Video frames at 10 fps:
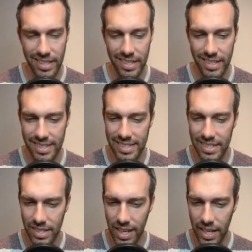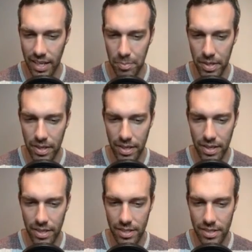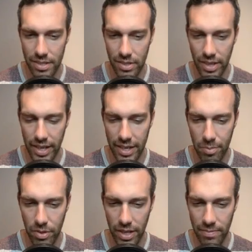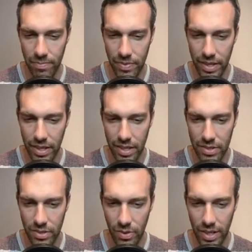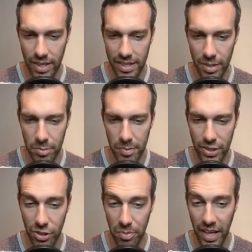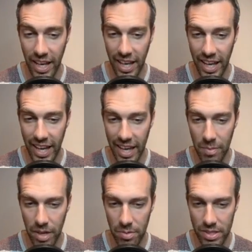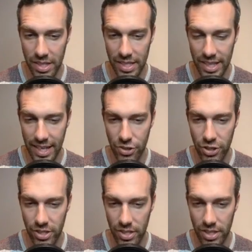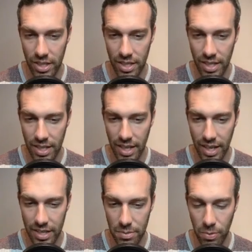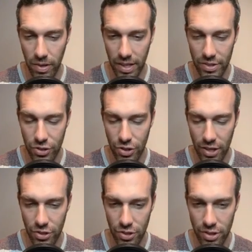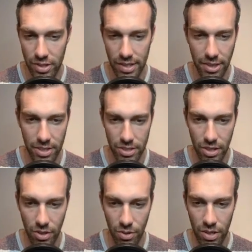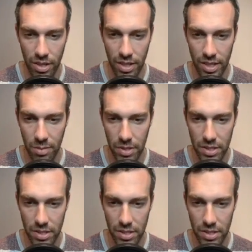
still add up. Still add up, right? So a terrible matchup, am able to get the last shield. At this point, I should just let this go, commit to the